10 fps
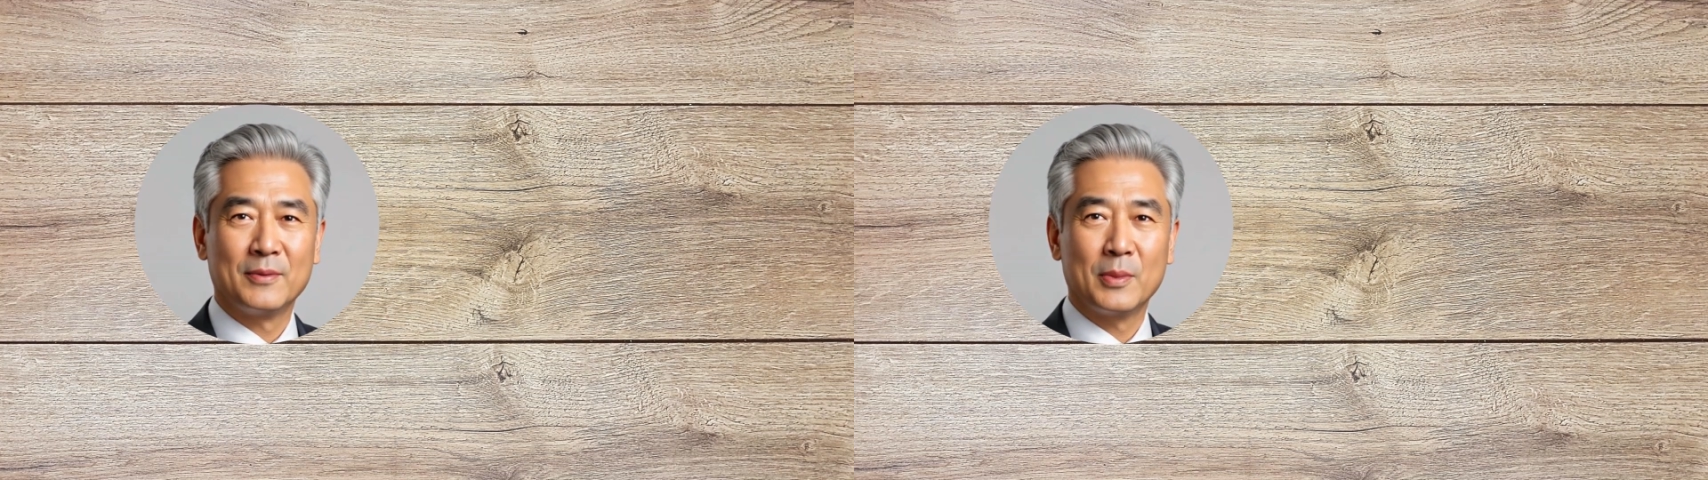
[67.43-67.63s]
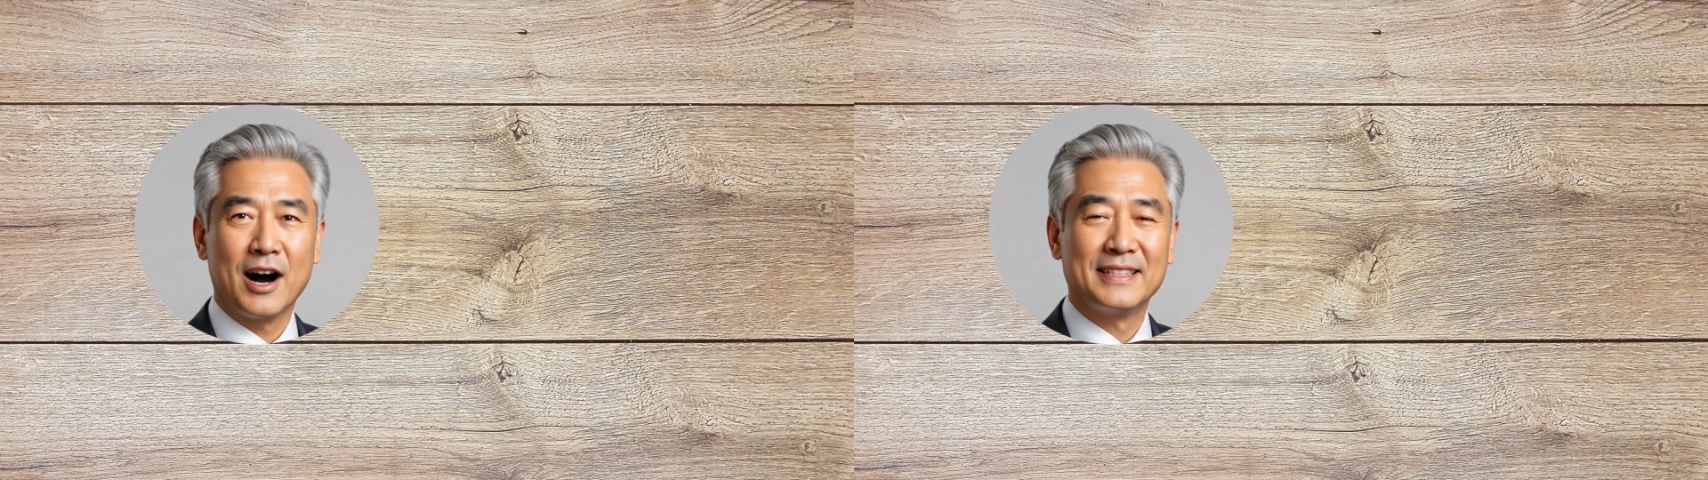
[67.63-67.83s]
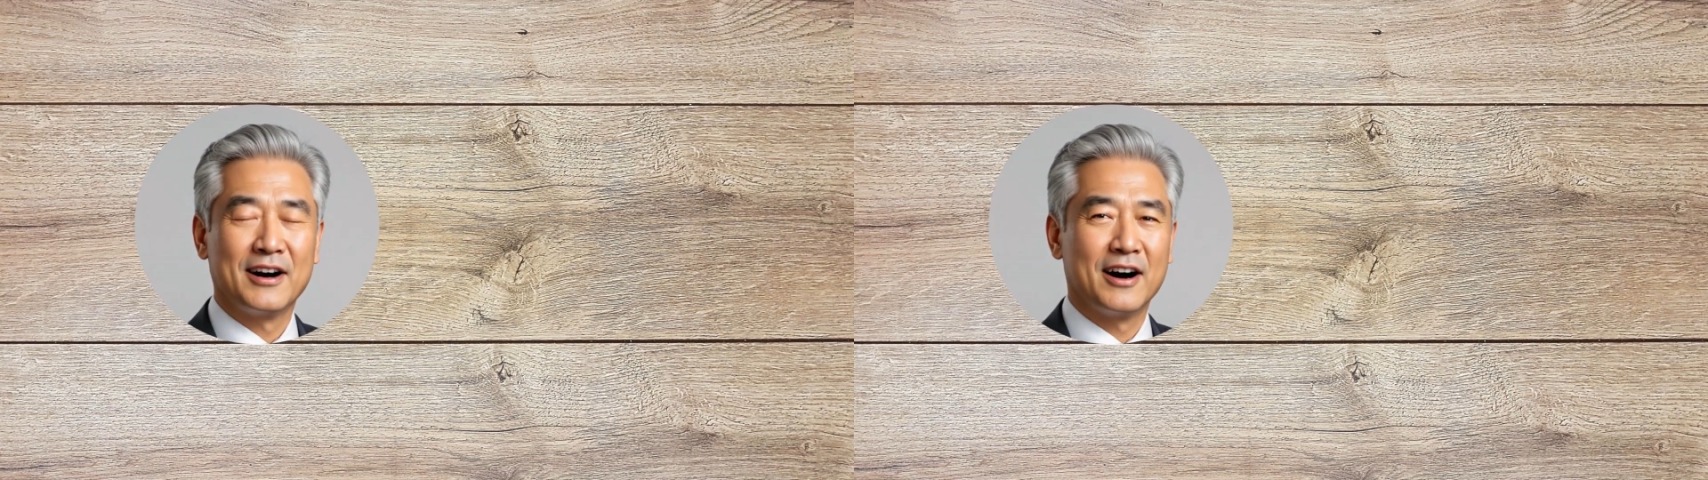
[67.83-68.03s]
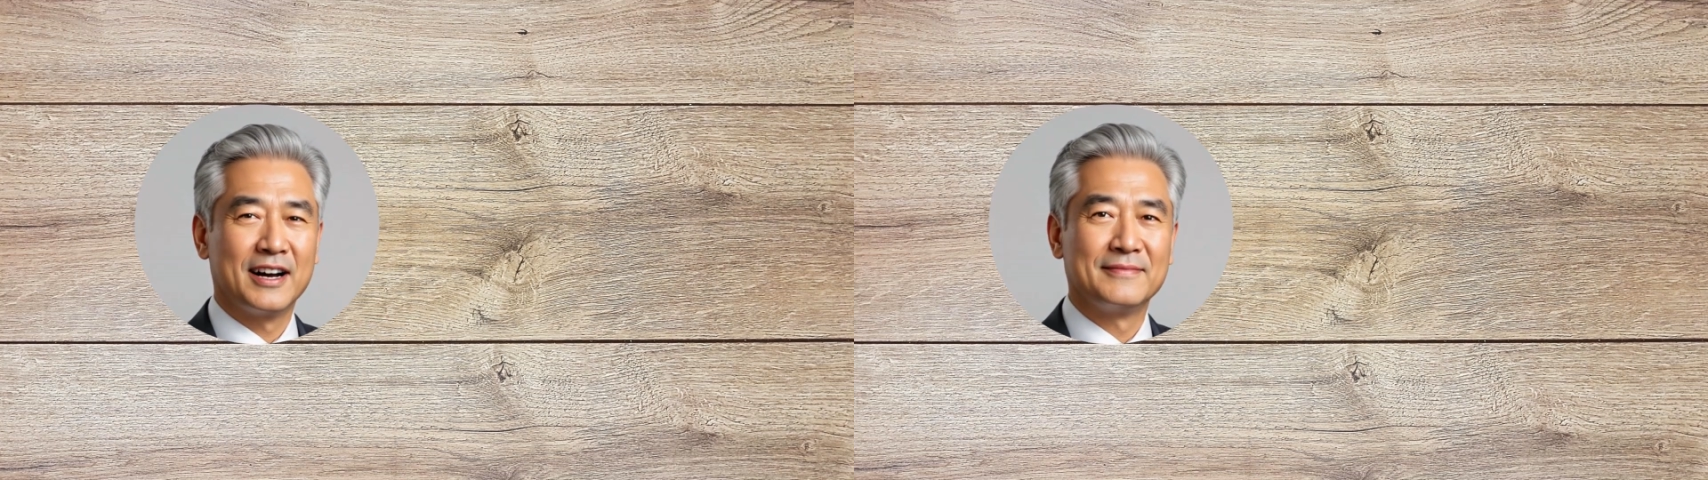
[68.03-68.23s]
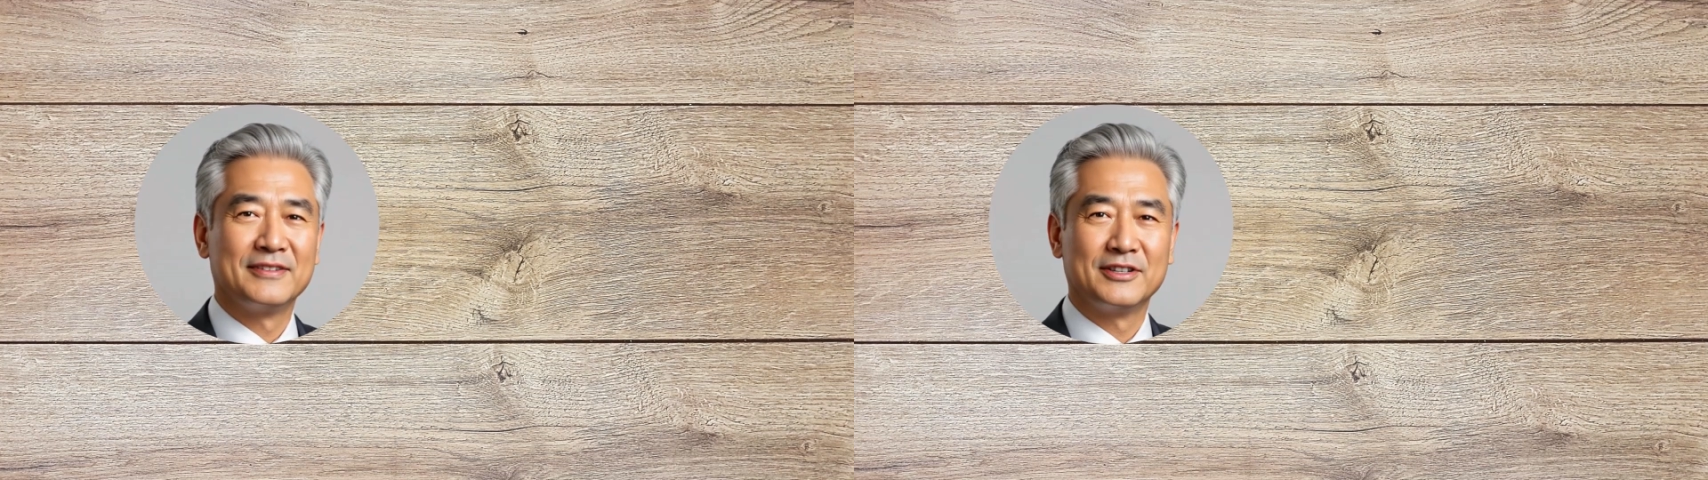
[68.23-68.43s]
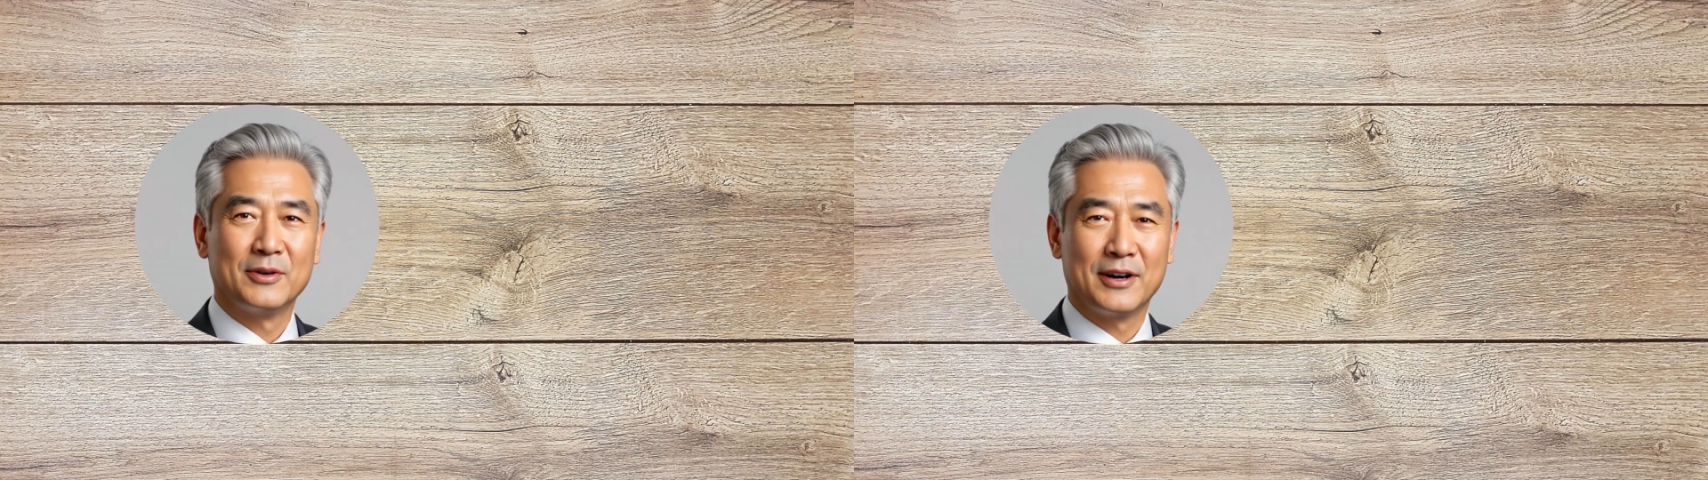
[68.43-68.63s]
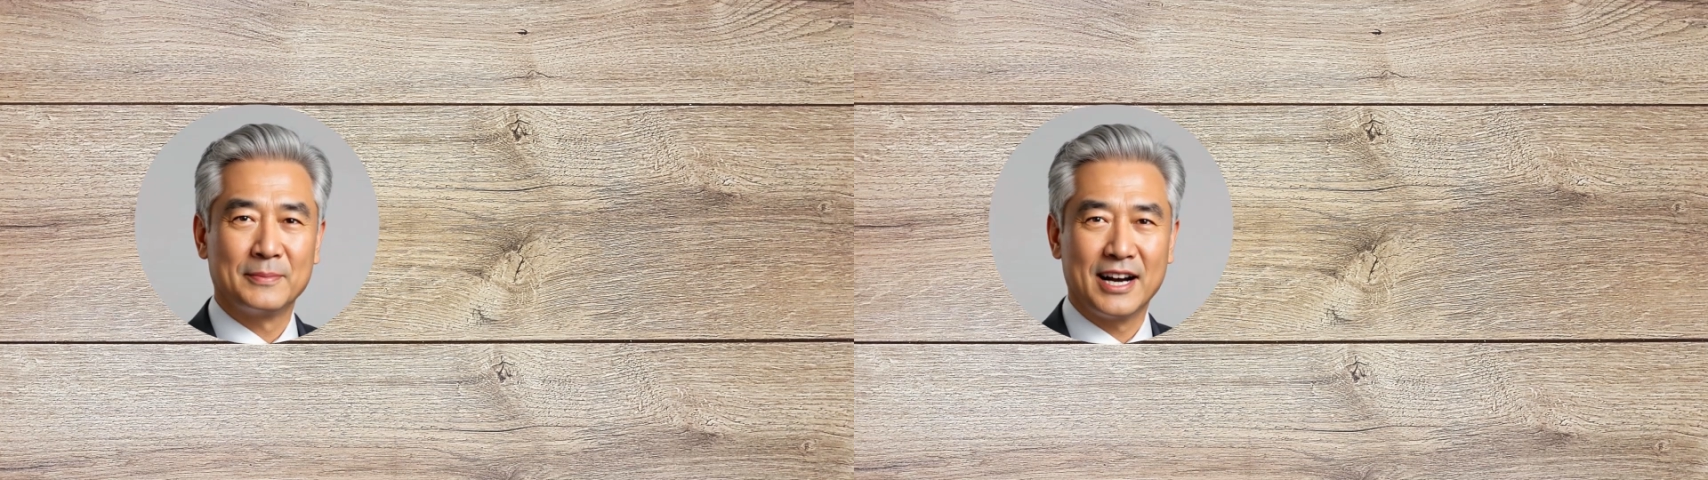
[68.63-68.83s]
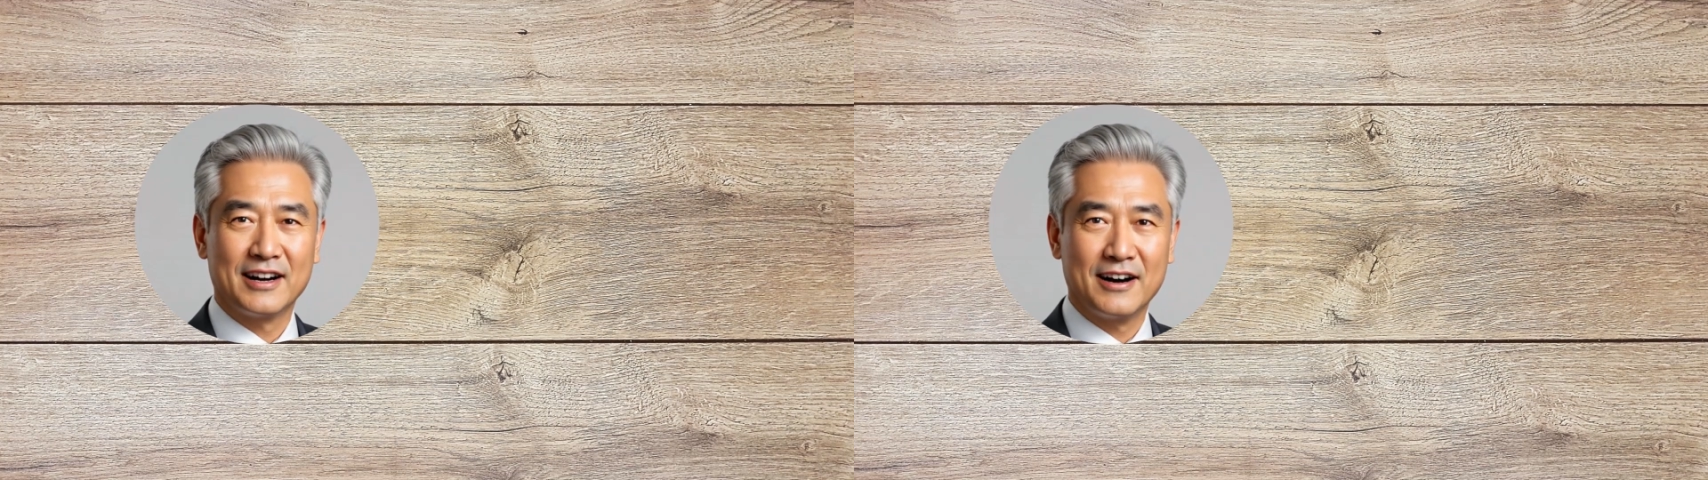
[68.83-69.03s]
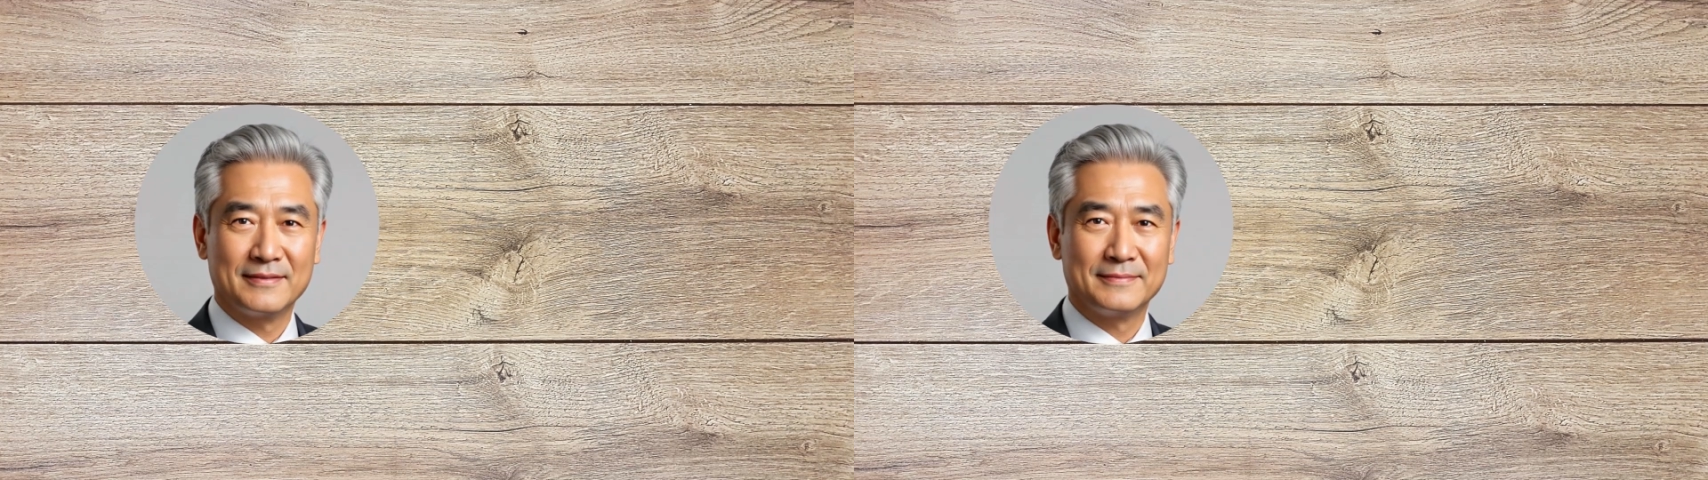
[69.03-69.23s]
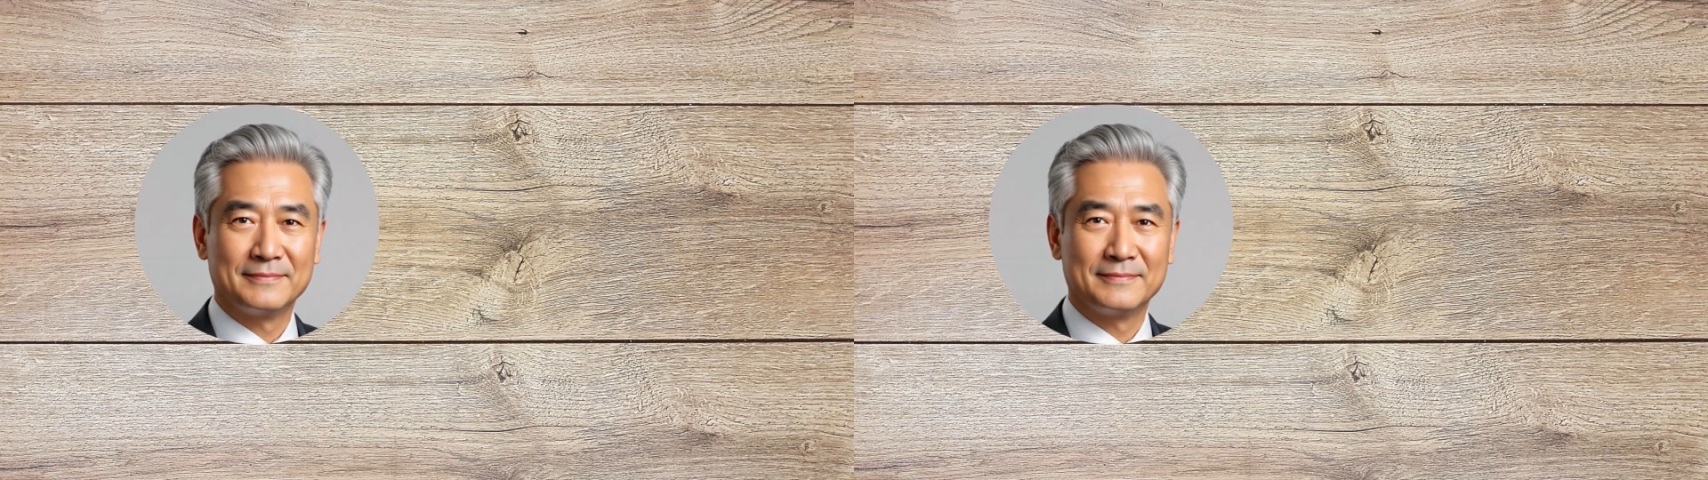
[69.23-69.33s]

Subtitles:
why there are inventory write-off?